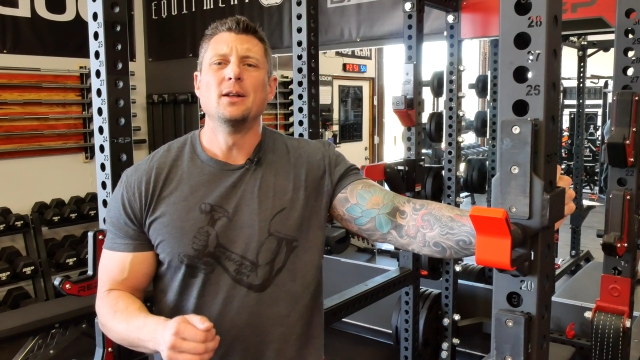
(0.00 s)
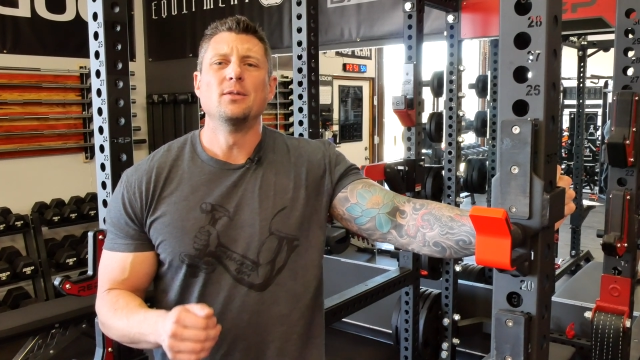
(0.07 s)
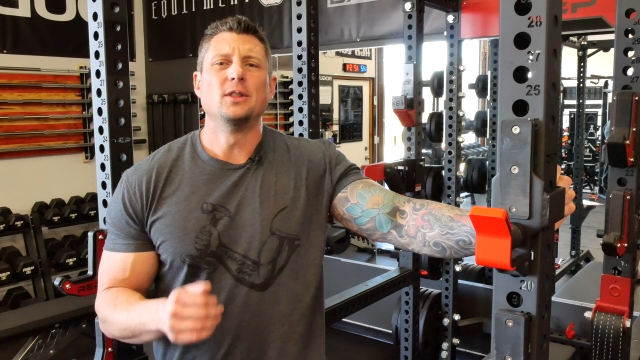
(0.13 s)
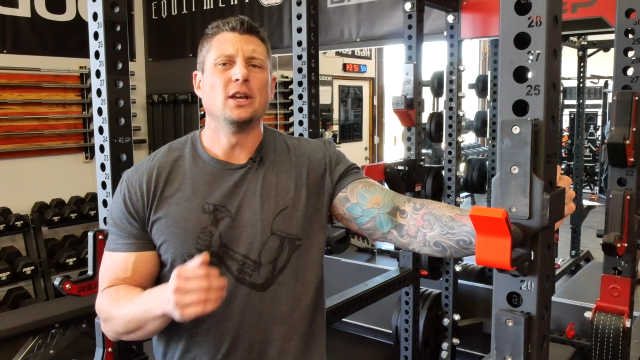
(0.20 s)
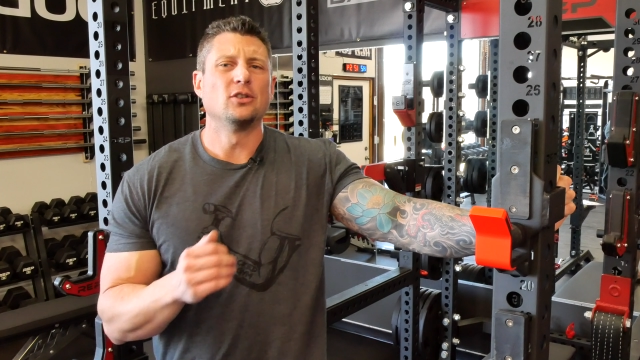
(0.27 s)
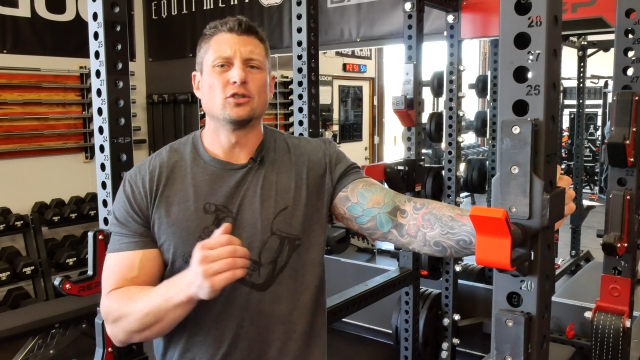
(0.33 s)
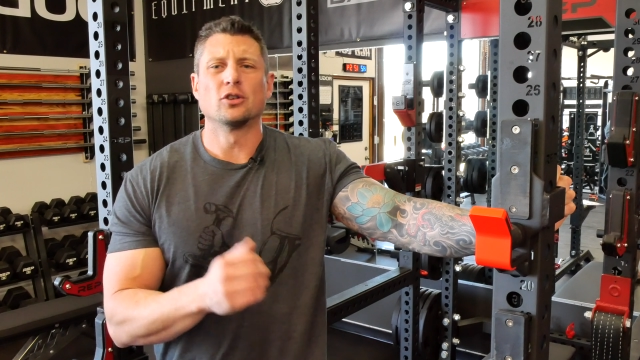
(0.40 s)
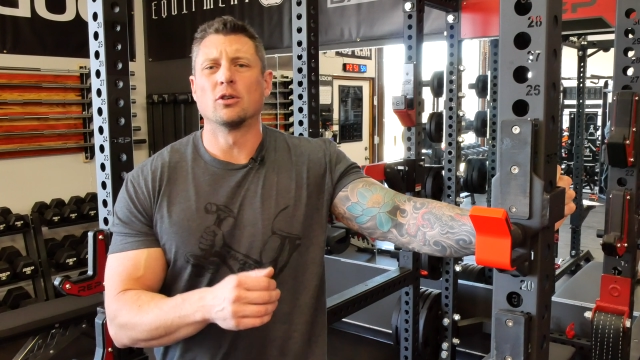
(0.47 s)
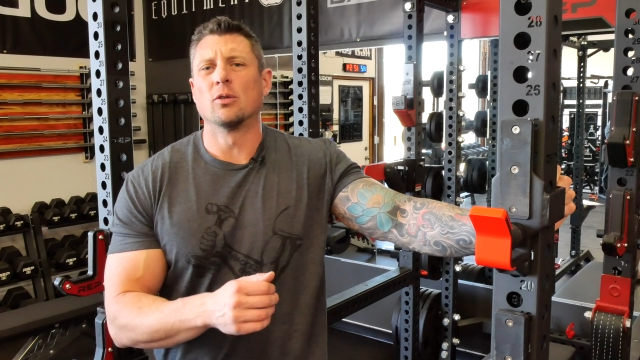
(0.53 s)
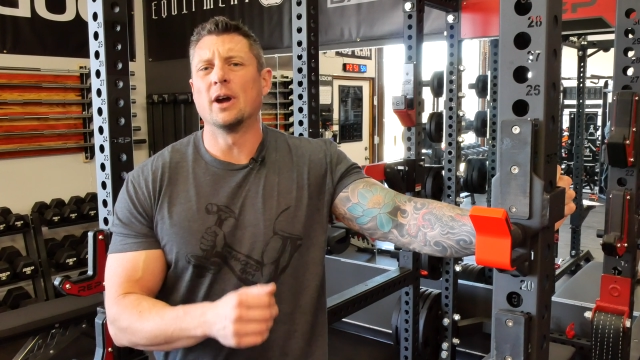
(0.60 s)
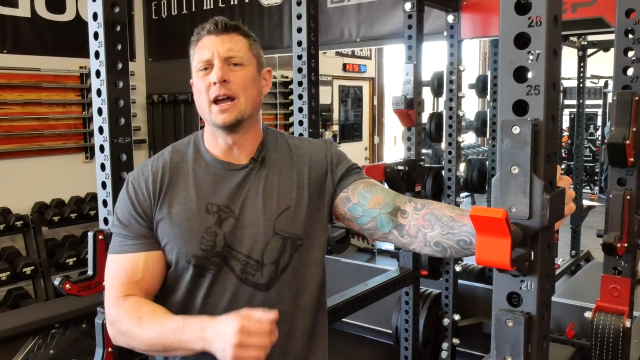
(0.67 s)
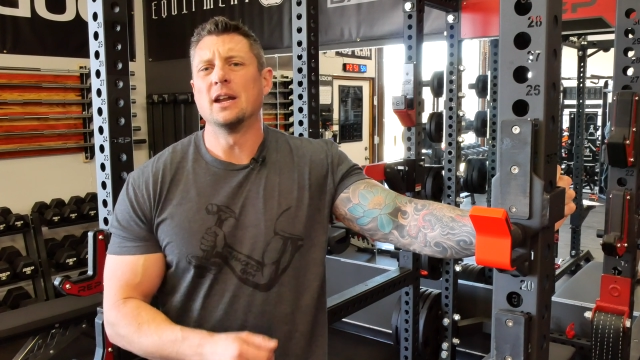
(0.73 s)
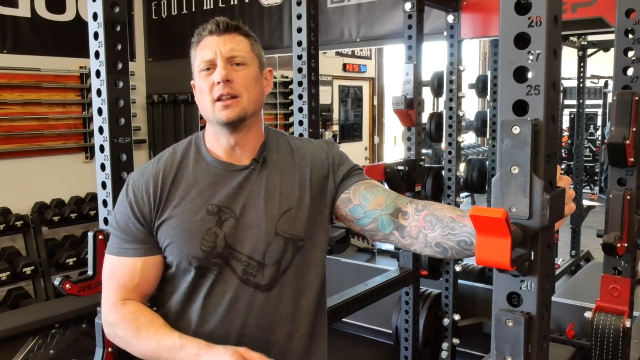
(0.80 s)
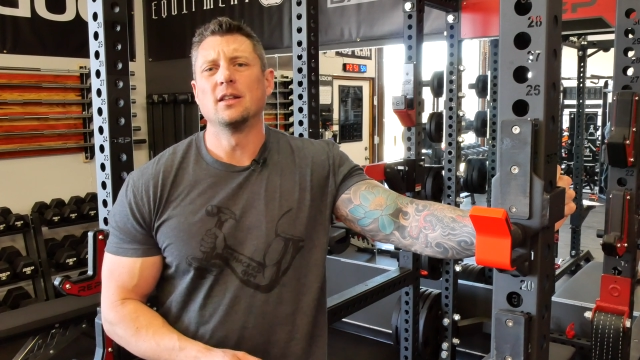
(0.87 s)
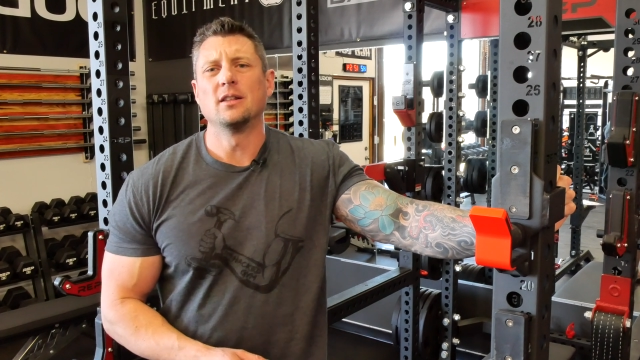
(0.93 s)
these are
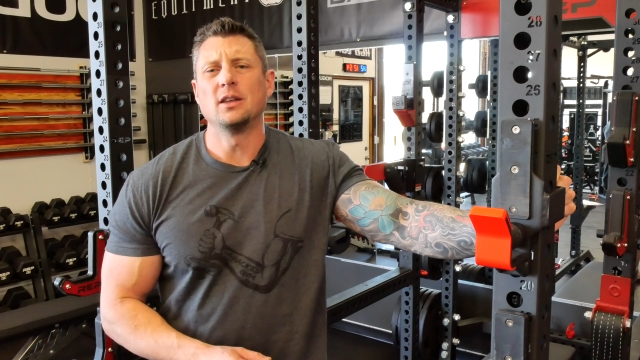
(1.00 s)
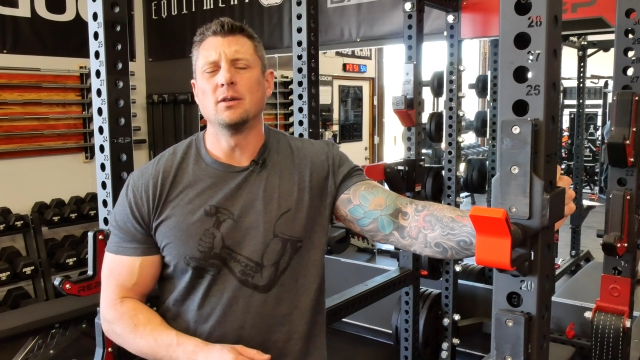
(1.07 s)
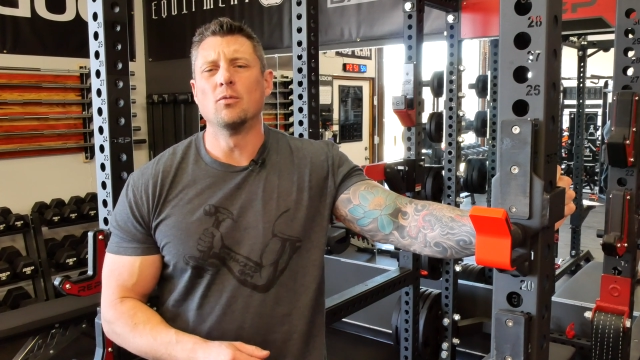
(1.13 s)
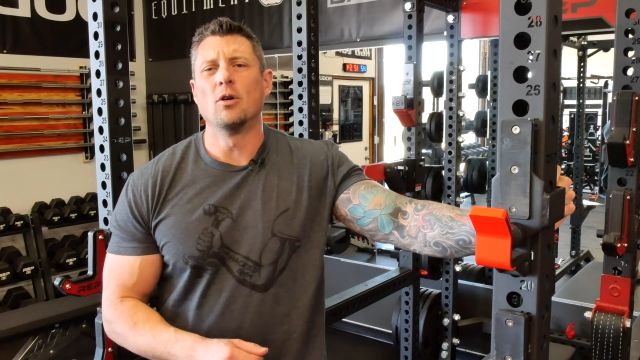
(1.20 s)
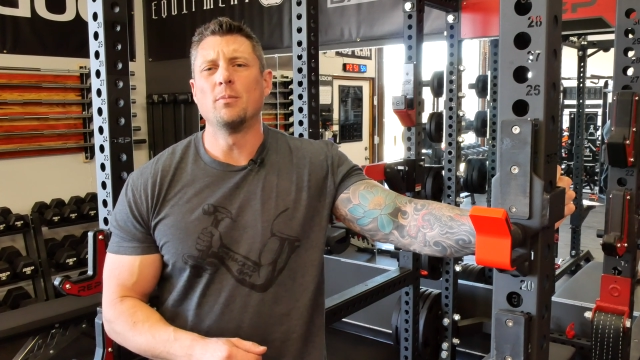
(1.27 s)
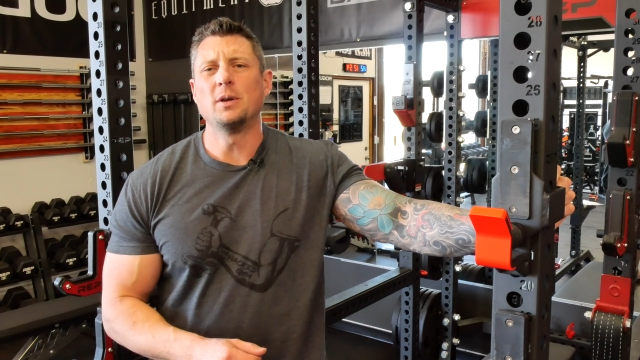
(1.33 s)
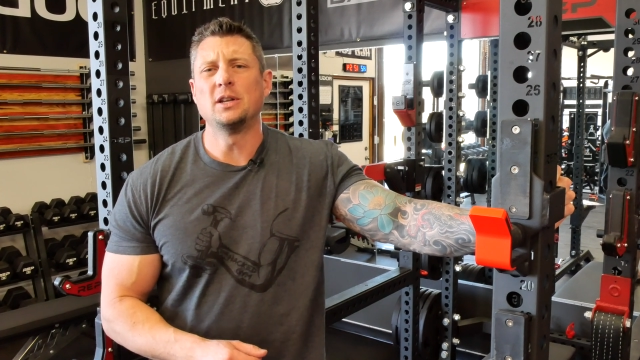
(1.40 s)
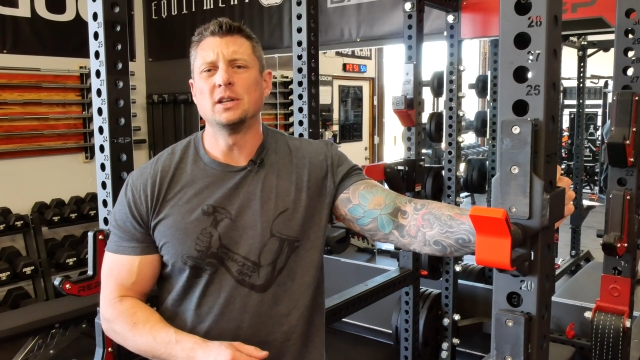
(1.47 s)
great. You won't be